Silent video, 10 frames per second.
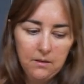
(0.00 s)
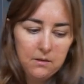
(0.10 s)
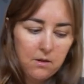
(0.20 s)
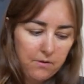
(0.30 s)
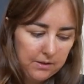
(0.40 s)

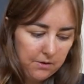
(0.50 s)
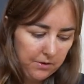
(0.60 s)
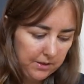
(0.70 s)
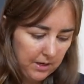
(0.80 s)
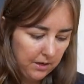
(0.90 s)
sorry, it's
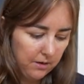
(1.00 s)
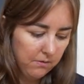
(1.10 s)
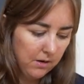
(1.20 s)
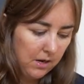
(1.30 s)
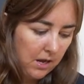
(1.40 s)
noisy, I know.
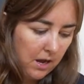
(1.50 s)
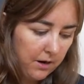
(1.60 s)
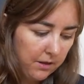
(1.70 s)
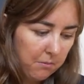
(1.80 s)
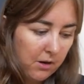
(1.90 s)

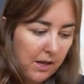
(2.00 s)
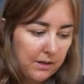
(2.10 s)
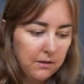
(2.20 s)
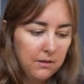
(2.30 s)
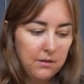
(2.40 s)
Another model
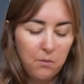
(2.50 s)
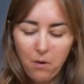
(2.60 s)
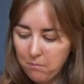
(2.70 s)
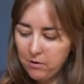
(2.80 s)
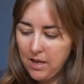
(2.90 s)
had, so
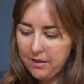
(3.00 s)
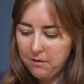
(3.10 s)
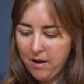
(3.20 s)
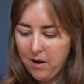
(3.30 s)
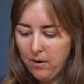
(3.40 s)
one model had
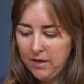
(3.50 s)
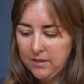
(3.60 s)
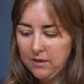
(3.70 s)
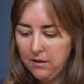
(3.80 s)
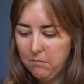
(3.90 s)
them
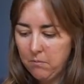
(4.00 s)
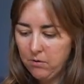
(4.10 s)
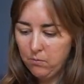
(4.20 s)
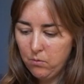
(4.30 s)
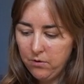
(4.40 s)
high-waisted, another
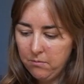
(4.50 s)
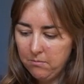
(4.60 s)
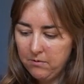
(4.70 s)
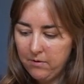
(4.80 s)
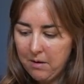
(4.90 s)
model wore
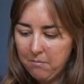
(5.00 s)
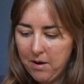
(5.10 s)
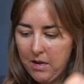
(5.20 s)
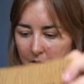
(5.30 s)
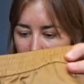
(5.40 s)
them round
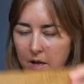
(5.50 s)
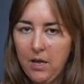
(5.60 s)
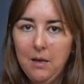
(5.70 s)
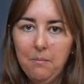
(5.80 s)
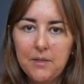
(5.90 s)
by her
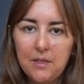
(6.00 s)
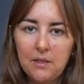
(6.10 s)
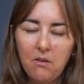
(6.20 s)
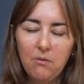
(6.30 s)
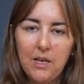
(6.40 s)
hips,
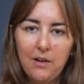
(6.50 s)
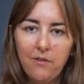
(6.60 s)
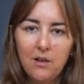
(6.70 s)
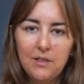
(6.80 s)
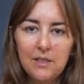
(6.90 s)
so it was kind of
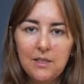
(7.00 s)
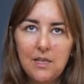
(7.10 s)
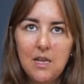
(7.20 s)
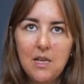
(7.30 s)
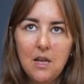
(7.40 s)
hard to
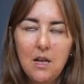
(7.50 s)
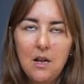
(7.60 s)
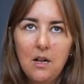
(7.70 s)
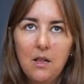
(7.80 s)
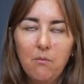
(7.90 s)
see
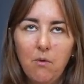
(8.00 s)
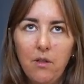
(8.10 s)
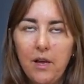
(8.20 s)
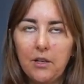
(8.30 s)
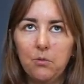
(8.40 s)
what
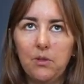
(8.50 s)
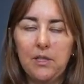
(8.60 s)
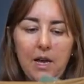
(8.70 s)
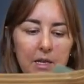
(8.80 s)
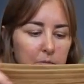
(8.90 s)
the actual
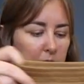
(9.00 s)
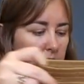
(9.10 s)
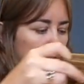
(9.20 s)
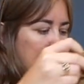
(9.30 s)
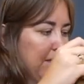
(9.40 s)
size
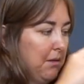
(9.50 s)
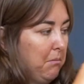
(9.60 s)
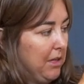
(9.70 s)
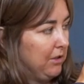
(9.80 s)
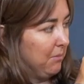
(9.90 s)
was. That's the
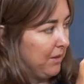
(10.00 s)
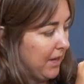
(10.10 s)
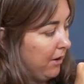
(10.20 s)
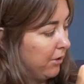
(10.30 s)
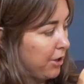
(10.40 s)
medium and
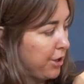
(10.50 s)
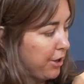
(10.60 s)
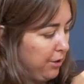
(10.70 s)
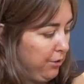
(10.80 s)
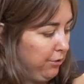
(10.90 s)
they look
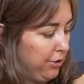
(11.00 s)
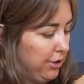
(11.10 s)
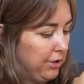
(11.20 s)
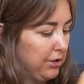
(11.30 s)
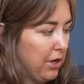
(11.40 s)
huge,
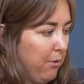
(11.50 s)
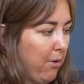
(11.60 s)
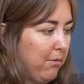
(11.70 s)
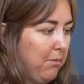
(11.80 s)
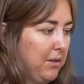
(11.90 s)
so
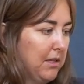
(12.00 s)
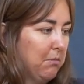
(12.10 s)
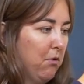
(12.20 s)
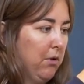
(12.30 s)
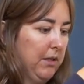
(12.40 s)
probably the
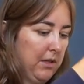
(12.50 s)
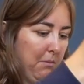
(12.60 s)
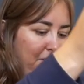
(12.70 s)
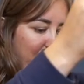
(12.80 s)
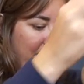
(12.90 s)
small is going
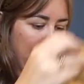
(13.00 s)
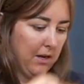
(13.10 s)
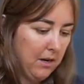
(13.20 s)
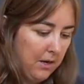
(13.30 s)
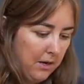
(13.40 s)
to be fine,